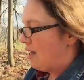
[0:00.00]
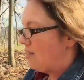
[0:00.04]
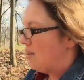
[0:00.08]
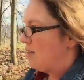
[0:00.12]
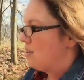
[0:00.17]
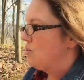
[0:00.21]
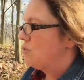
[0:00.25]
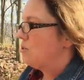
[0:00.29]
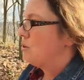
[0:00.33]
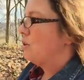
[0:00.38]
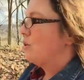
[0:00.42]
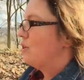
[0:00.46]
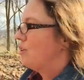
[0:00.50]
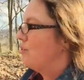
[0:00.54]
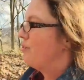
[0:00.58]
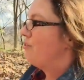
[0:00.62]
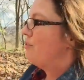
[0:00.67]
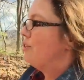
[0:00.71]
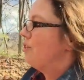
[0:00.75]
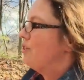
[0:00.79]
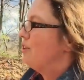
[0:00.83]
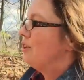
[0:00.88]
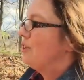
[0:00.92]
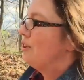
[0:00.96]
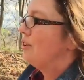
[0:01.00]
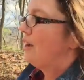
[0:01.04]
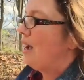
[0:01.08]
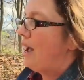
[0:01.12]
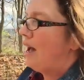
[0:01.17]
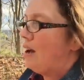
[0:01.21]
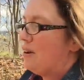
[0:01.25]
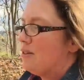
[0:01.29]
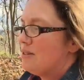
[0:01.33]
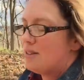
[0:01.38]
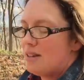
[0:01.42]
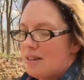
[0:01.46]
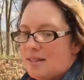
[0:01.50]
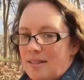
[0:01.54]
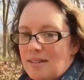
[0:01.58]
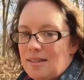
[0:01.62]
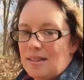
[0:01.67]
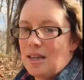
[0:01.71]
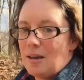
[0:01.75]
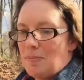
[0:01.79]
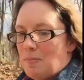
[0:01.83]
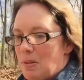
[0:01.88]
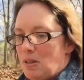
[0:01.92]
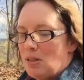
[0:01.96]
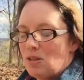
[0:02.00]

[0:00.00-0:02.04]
They store their food in their house, they sleep.